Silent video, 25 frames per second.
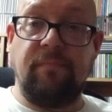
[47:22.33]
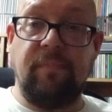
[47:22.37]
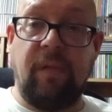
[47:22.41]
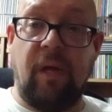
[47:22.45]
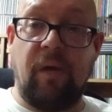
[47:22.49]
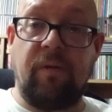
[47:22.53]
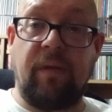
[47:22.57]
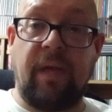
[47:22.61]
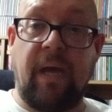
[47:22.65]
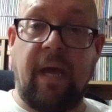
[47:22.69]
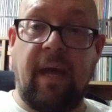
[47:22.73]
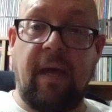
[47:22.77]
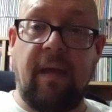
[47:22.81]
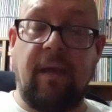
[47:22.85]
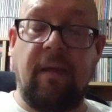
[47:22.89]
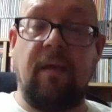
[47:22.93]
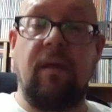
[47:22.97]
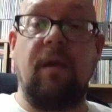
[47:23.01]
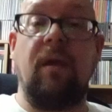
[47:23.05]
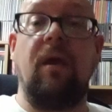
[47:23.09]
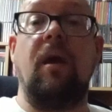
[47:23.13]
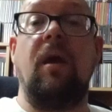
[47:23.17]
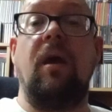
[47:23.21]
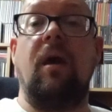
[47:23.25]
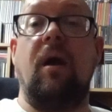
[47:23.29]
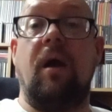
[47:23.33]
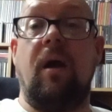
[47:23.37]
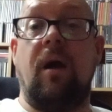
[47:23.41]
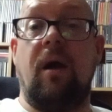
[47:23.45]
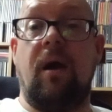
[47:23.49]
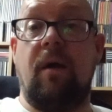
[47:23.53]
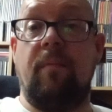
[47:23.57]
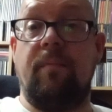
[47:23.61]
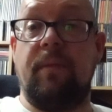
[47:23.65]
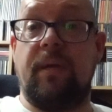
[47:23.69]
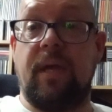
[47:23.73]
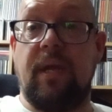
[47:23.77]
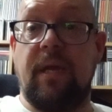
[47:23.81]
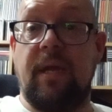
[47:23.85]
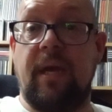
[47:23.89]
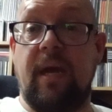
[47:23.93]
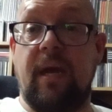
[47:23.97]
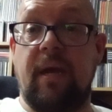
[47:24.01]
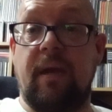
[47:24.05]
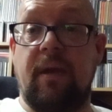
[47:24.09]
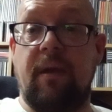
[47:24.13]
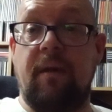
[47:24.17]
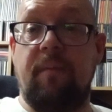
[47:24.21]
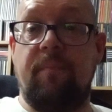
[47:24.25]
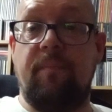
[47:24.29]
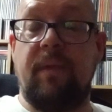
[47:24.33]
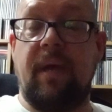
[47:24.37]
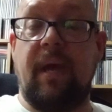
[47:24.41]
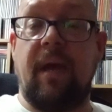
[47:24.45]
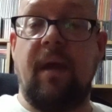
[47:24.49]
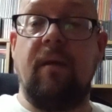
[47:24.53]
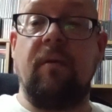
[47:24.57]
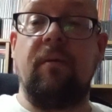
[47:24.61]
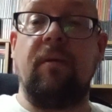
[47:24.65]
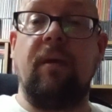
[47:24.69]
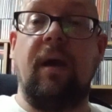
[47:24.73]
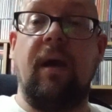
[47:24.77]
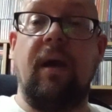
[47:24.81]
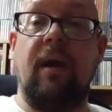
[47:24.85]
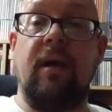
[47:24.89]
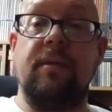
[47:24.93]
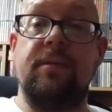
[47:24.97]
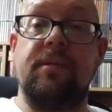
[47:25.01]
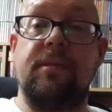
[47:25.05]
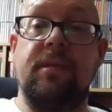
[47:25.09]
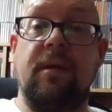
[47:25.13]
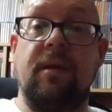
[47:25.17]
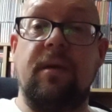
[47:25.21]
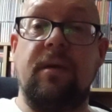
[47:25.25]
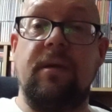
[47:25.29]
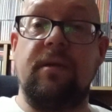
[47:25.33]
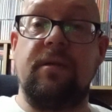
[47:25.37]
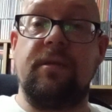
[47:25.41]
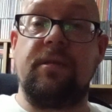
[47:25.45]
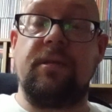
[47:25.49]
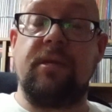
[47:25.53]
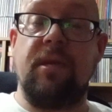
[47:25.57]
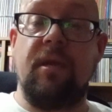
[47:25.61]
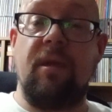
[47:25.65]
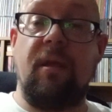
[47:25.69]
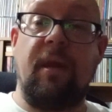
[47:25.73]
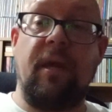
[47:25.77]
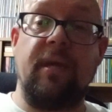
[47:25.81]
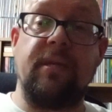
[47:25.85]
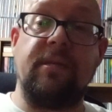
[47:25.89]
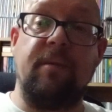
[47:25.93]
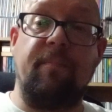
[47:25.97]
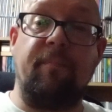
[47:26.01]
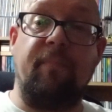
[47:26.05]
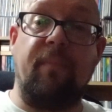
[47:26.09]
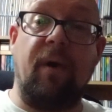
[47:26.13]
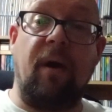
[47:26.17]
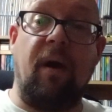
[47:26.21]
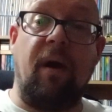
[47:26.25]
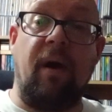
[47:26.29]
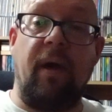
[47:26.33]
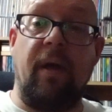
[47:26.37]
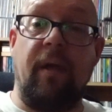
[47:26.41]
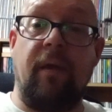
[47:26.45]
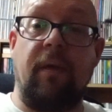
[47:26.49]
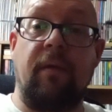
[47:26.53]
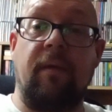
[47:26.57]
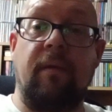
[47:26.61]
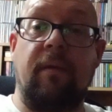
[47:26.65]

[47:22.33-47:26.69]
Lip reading: Okay, I'm going to hang up now, and see you later. Bye.